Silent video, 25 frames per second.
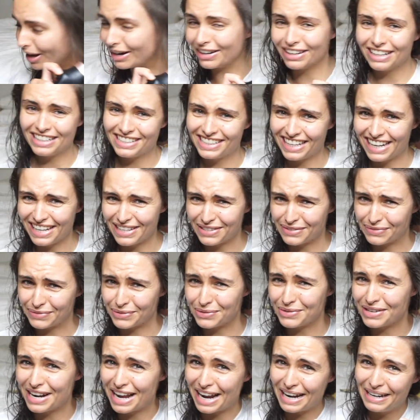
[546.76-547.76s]
did I say his full
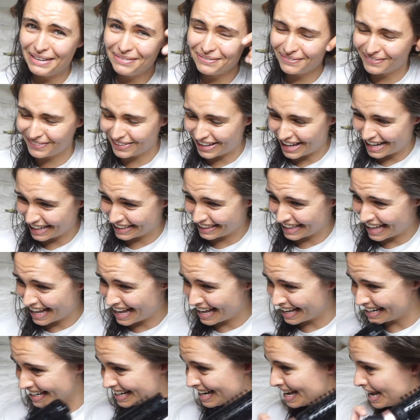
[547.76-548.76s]
name like
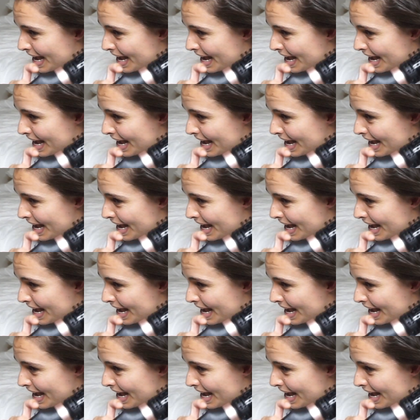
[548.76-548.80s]
that?